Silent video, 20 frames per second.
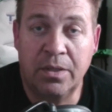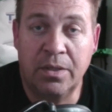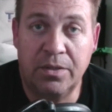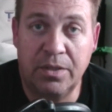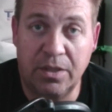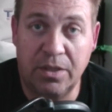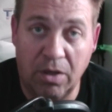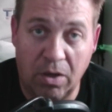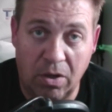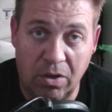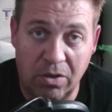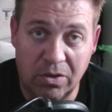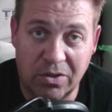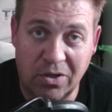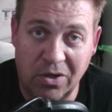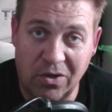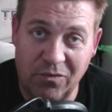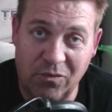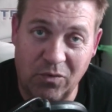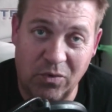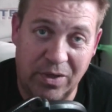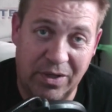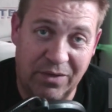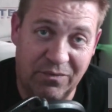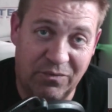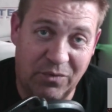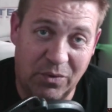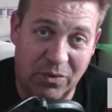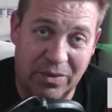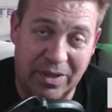the
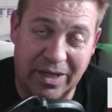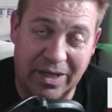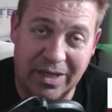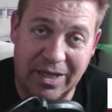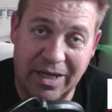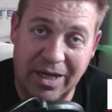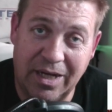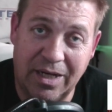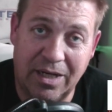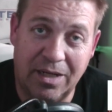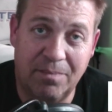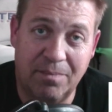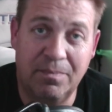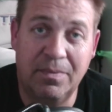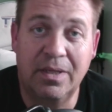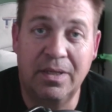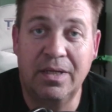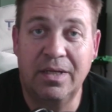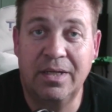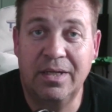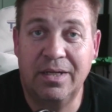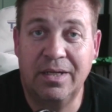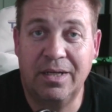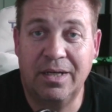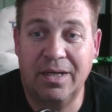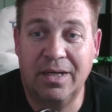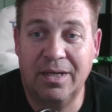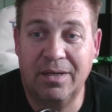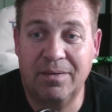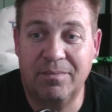allcarnivoreinfo.com.
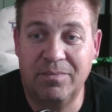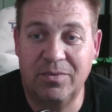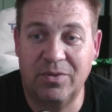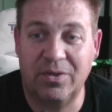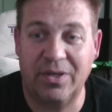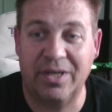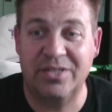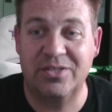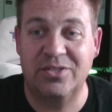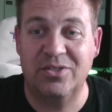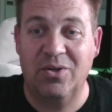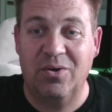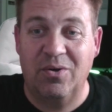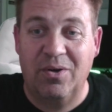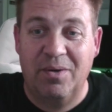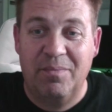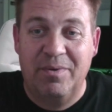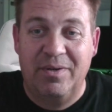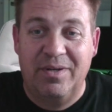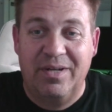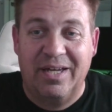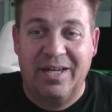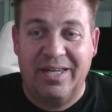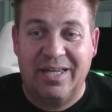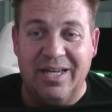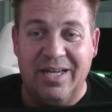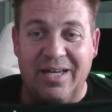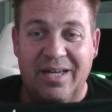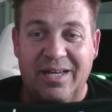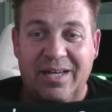You guys know I've
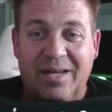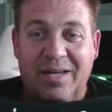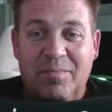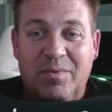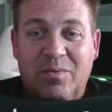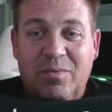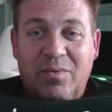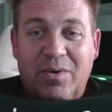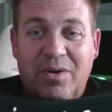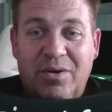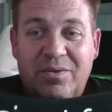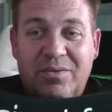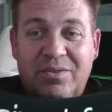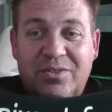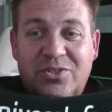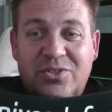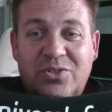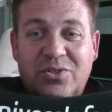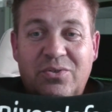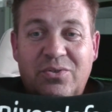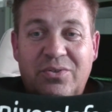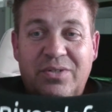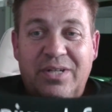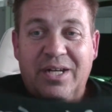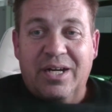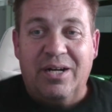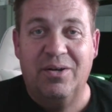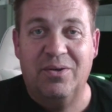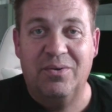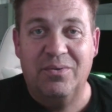been wearing the shirt
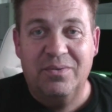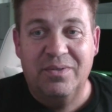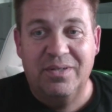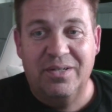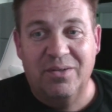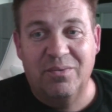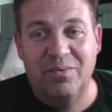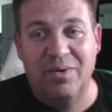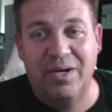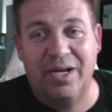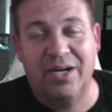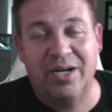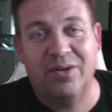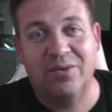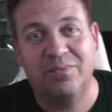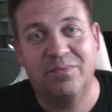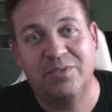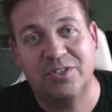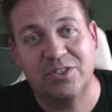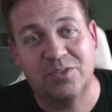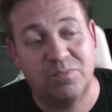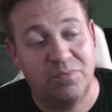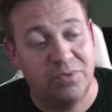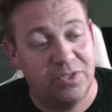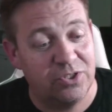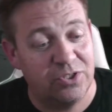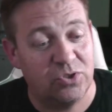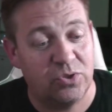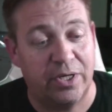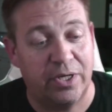now around,
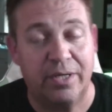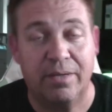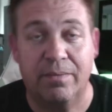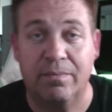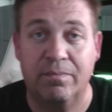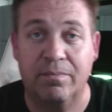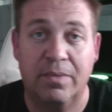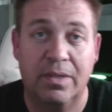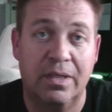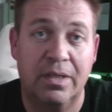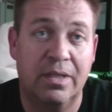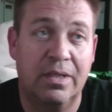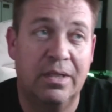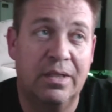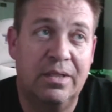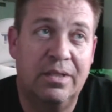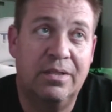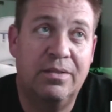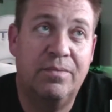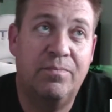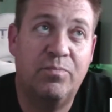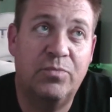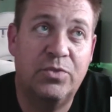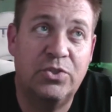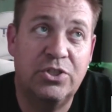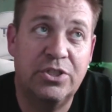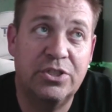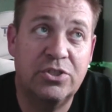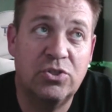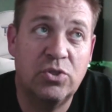just trying to
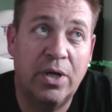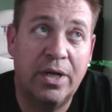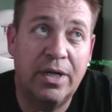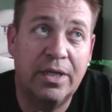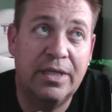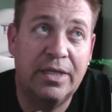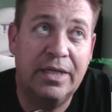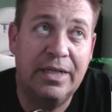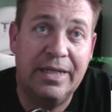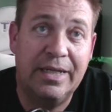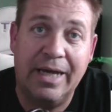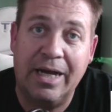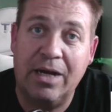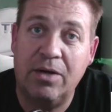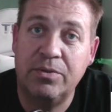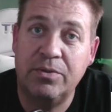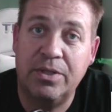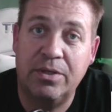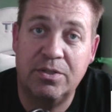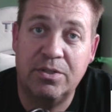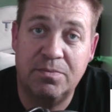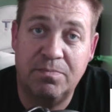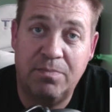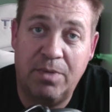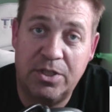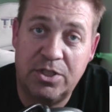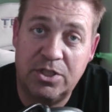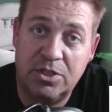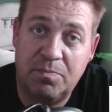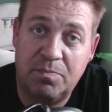get it out there as
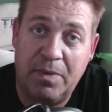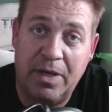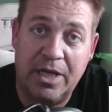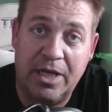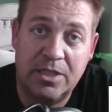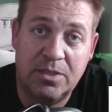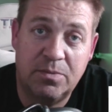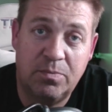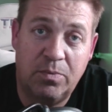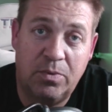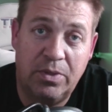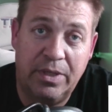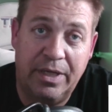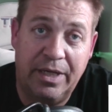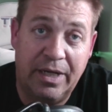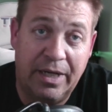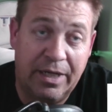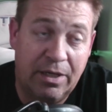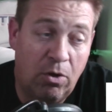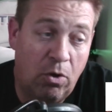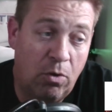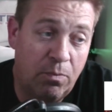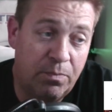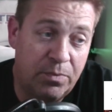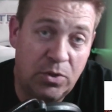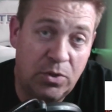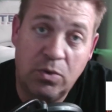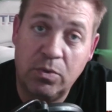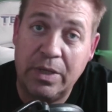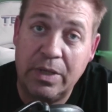much as possible. And I hope
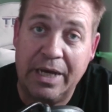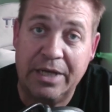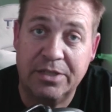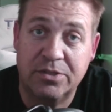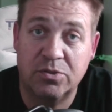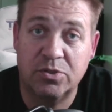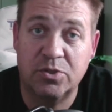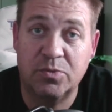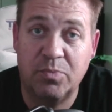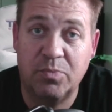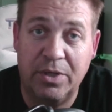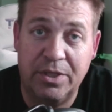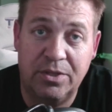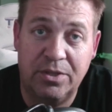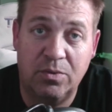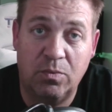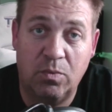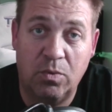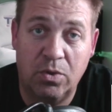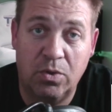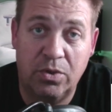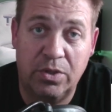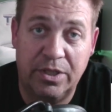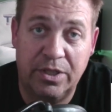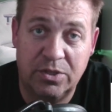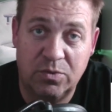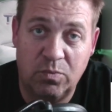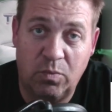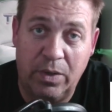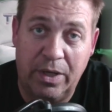you guys are spreading the word
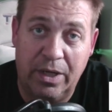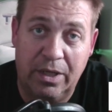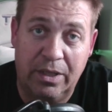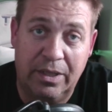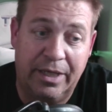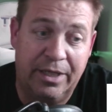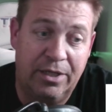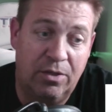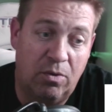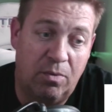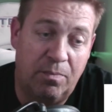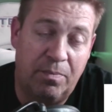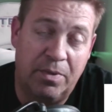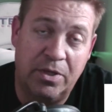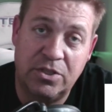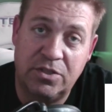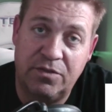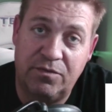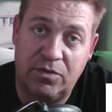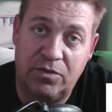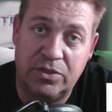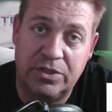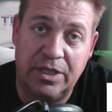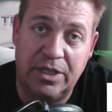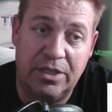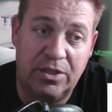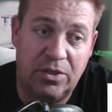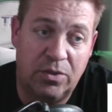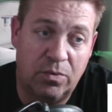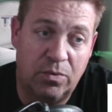as well. I know a bunch of you
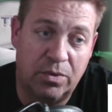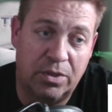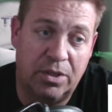said you were